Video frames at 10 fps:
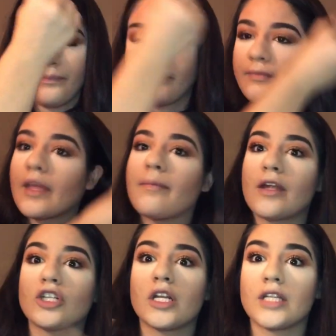I'm
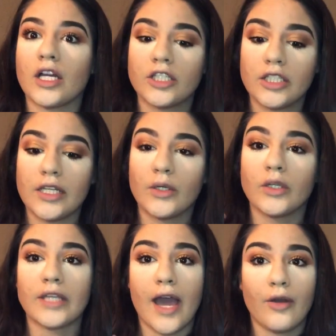not trying to talk shit
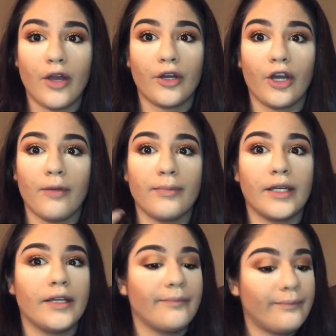or down on her,
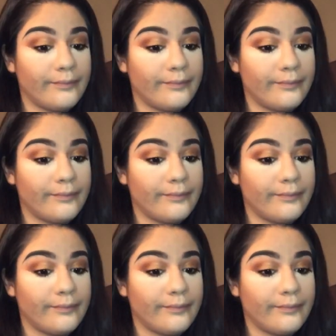but